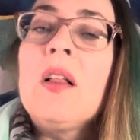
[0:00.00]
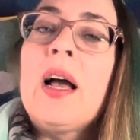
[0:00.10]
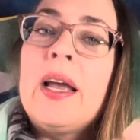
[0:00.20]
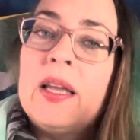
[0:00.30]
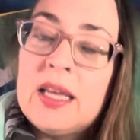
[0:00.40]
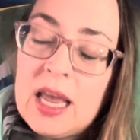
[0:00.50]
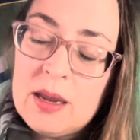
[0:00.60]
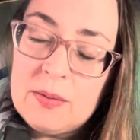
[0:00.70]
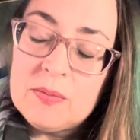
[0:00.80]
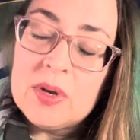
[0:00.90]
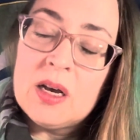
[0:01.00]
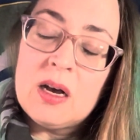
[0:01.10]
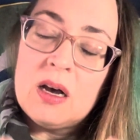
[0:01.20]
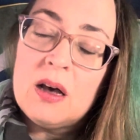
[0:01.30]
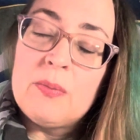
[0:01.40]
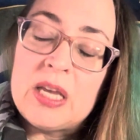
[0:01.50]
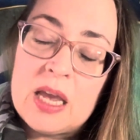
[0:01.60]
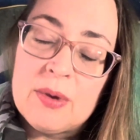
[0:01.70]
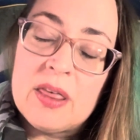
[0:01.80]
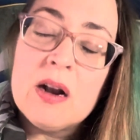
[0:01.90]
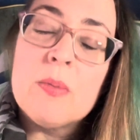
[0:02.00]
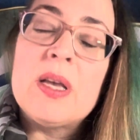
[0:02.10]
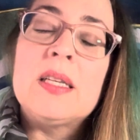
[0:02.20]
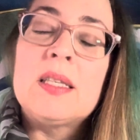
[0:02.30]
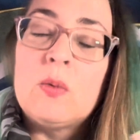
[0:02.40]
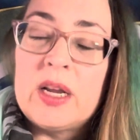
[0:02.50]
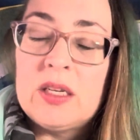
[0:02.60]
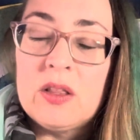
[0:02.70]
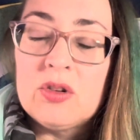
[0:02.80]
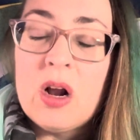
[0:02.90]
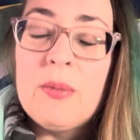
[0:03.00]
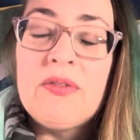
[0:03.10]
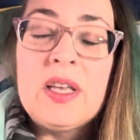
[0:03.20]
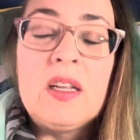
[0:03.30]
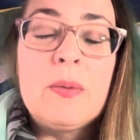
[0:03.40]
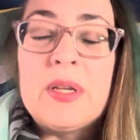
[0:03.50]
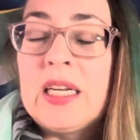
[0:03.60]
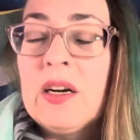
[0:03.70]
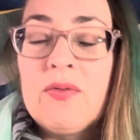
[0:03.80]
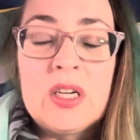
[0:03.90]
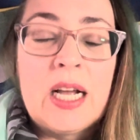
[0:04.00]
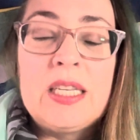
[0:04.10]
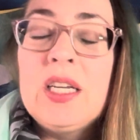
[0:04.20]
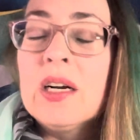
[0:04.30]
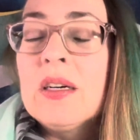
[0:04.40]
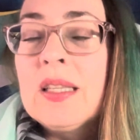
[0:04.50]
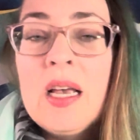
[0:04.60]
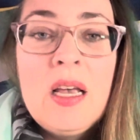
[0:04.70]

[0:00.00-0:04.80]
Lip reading: I became a therapist and went into the trauma field. I've been here for 9 years,